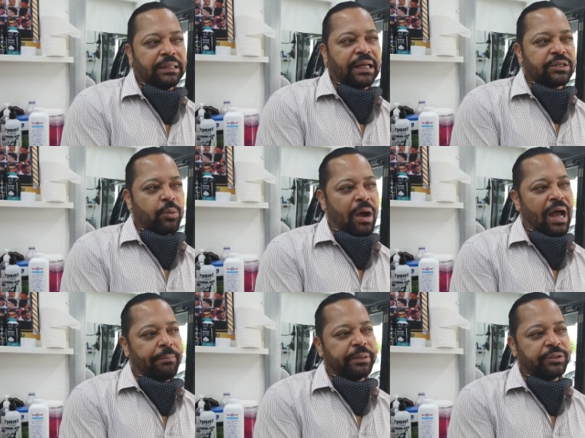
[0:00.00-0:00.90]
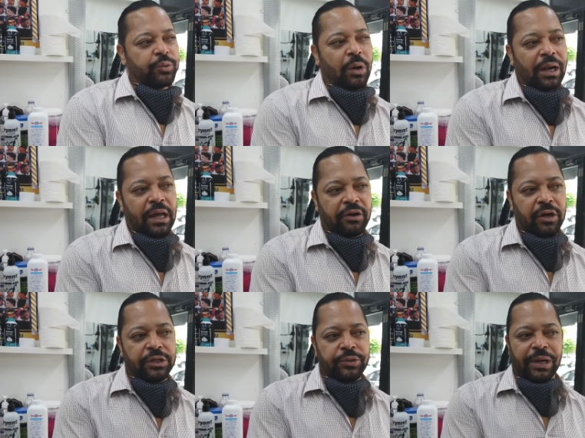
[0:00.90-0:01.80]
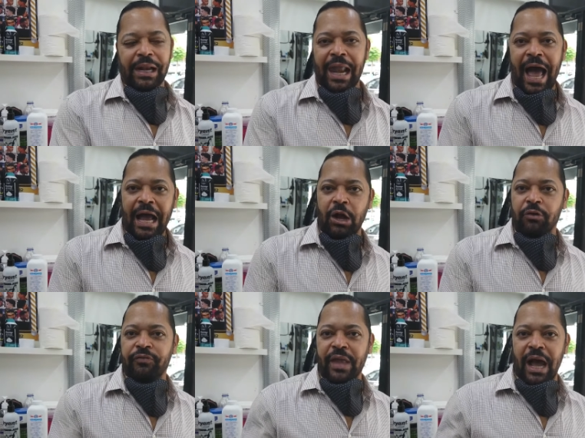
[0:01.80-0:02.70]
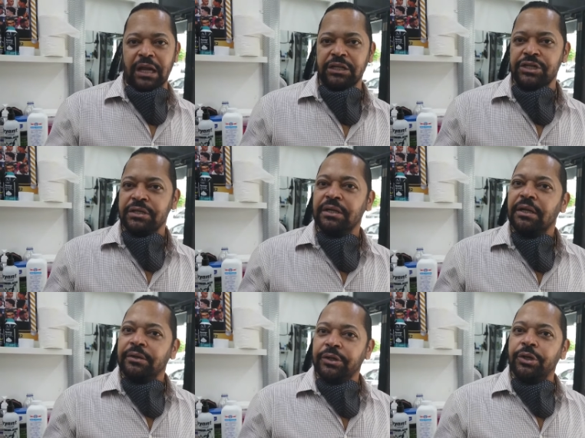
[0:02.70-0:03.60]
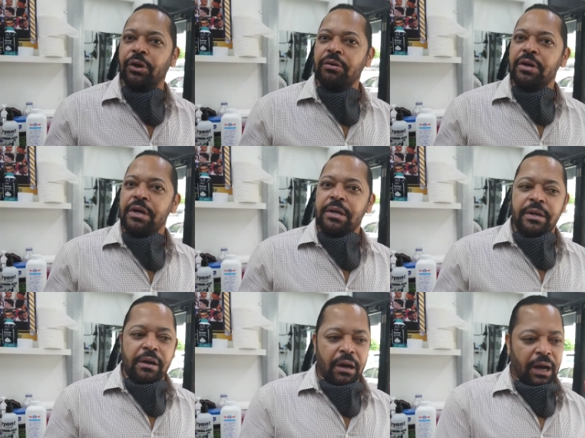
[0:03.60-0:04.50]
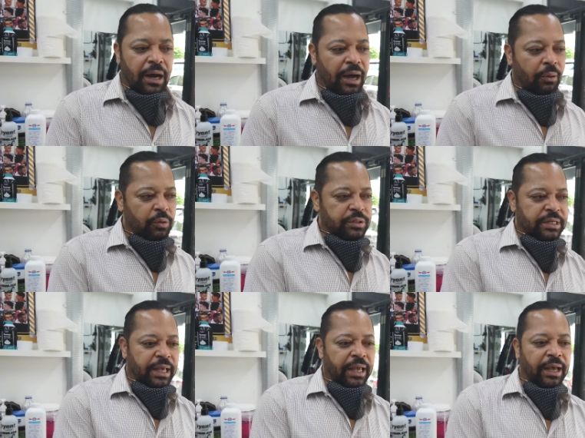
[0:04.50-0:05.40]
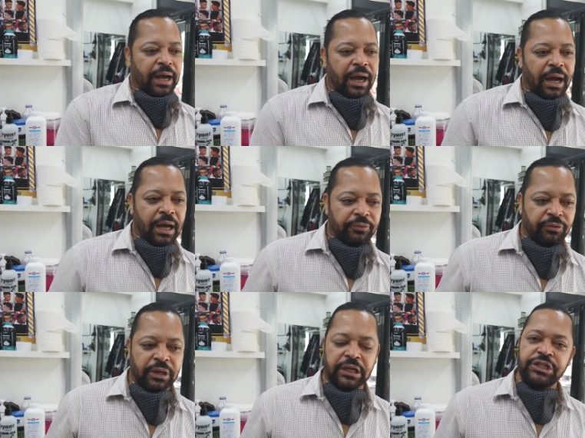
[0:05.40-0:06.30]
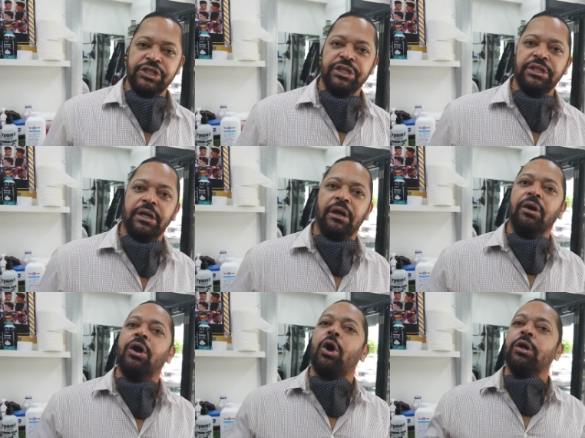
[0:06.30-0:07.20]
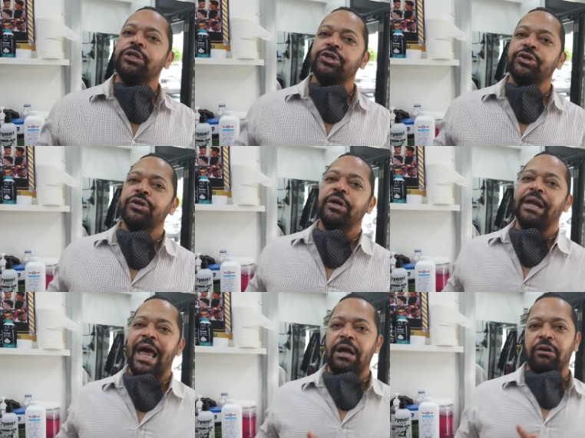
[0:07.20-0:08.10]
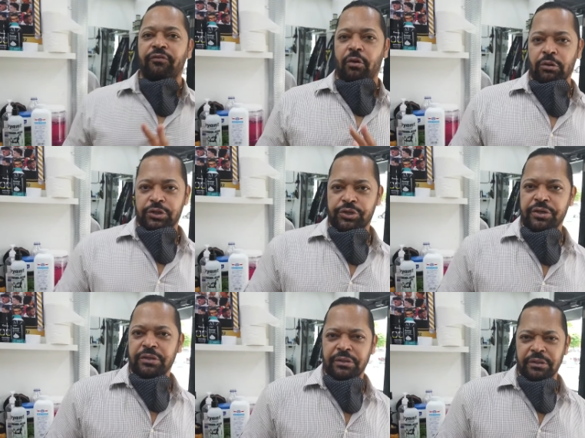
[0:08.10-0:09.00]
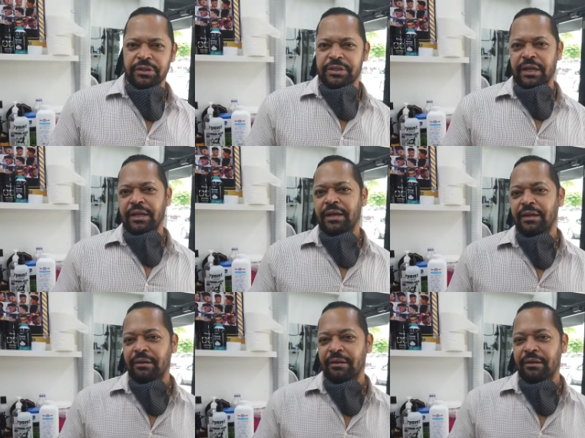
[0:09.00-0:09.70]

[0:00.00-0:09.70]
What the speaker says: And that's what happened to a lot of country: lack of knowledge. Uh-huh. You know, I would say religion, culture, lack of culture. Mm-hmm. You understand?